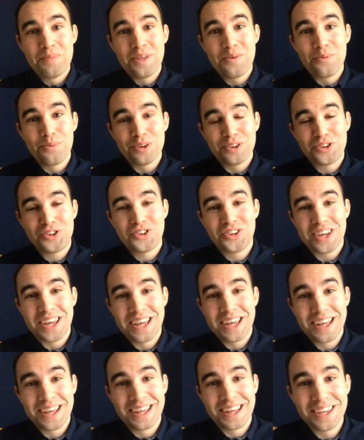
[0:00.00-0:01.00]
which
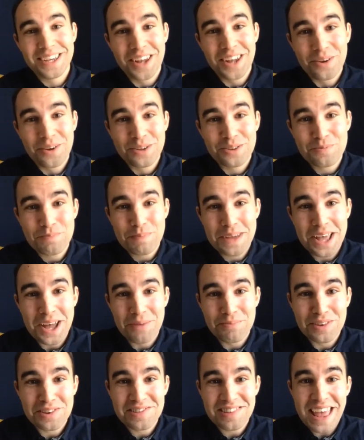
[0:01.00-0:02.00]
you know, has
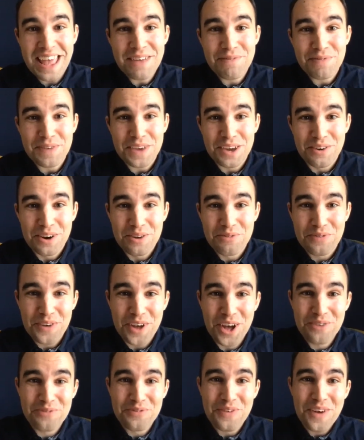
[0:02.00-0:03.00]
become the savior of
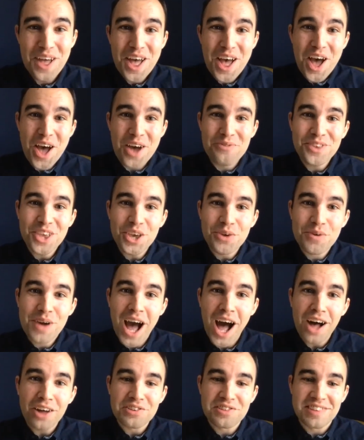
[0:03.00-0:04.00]
new
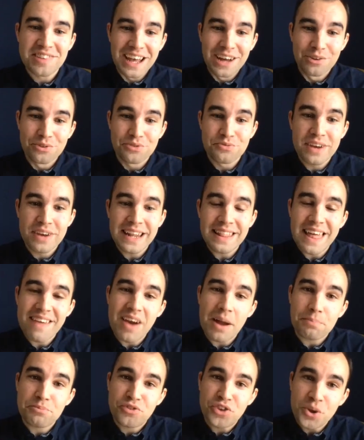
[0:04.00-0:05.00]
car sales, really, they're
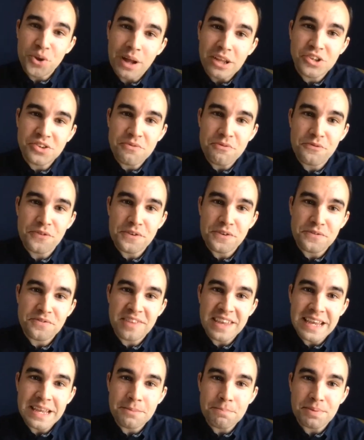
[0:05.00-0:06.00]
up
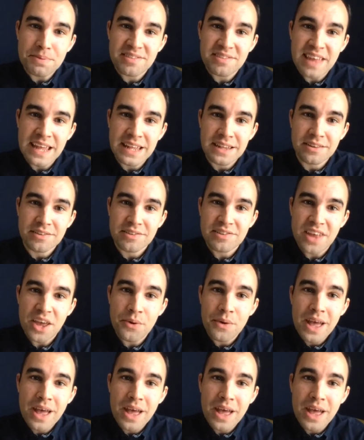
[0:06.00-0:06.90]
215%. So